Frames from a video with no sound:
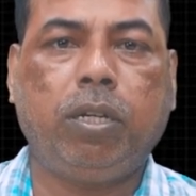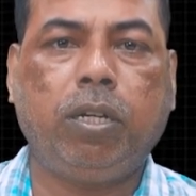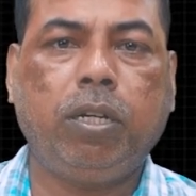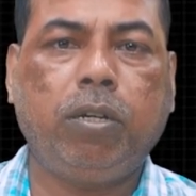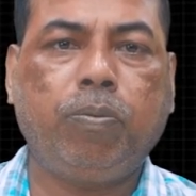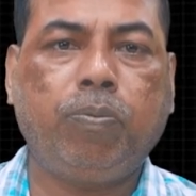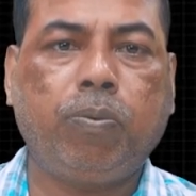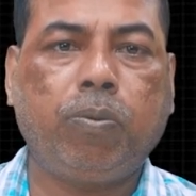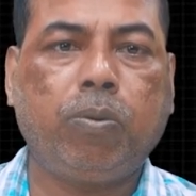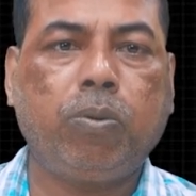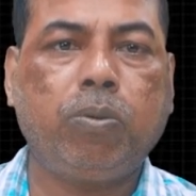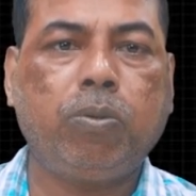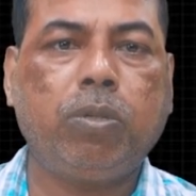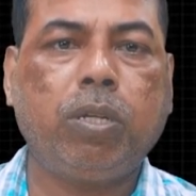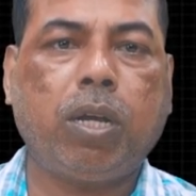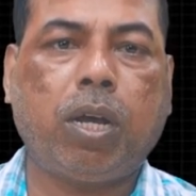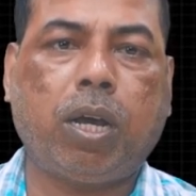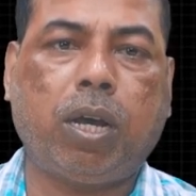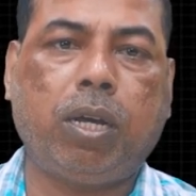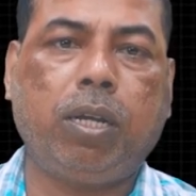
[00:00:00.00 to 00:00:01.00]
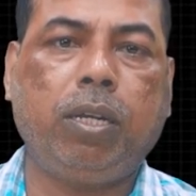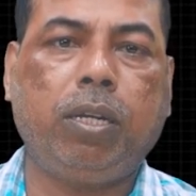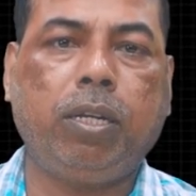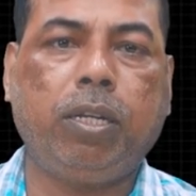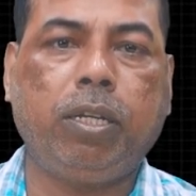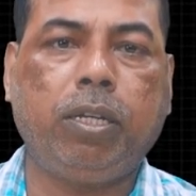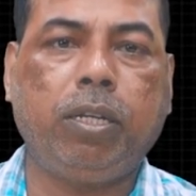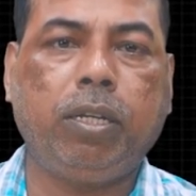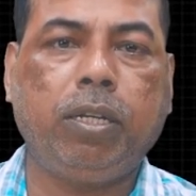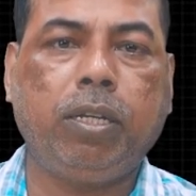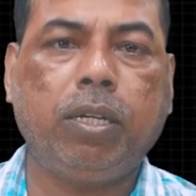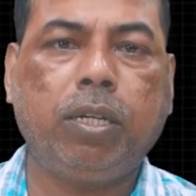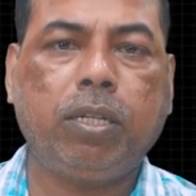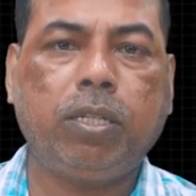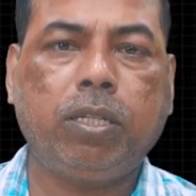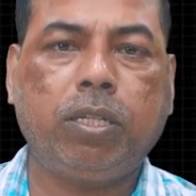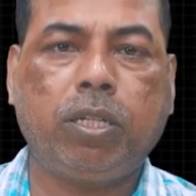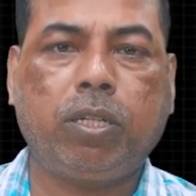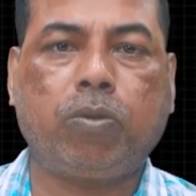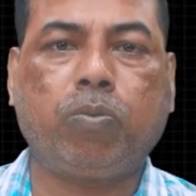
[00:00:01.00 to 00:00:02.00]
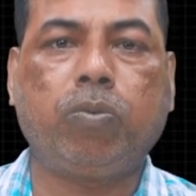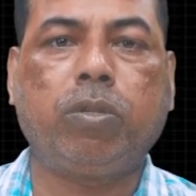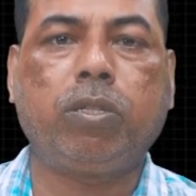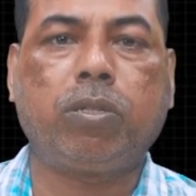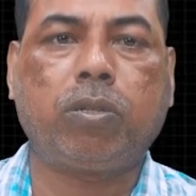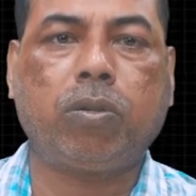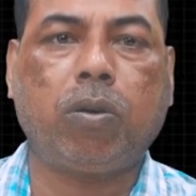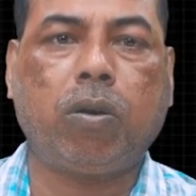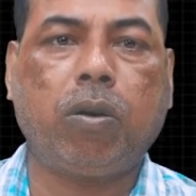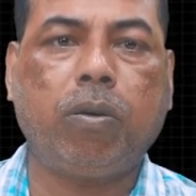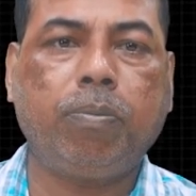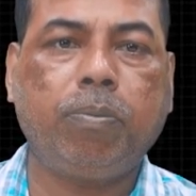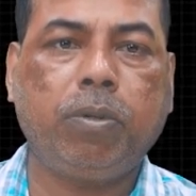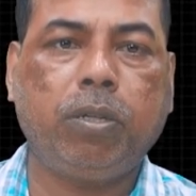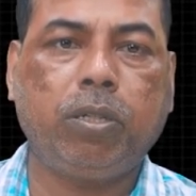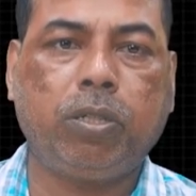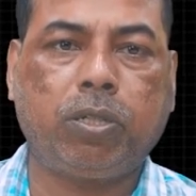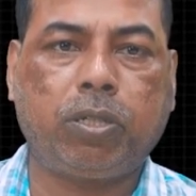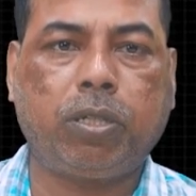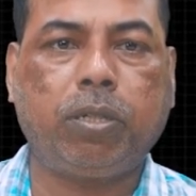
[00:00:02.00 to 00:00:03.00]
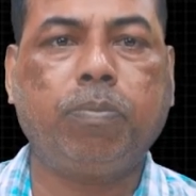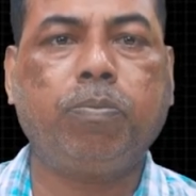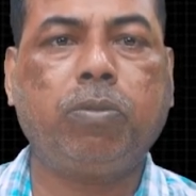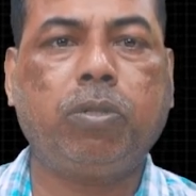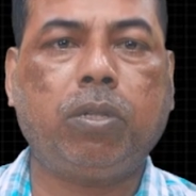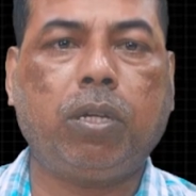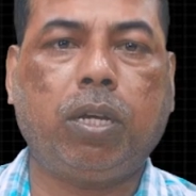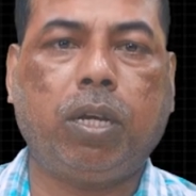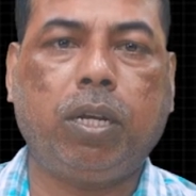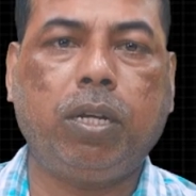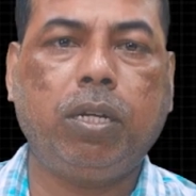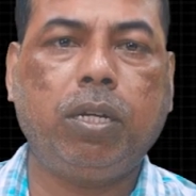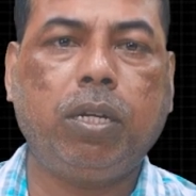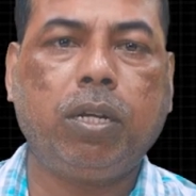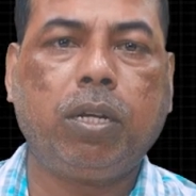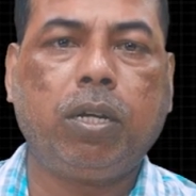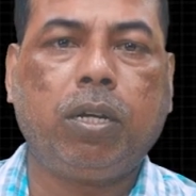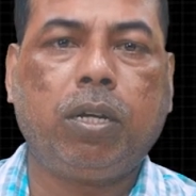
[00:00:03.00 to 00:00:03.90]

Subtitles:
It follows a linear sequence of steps and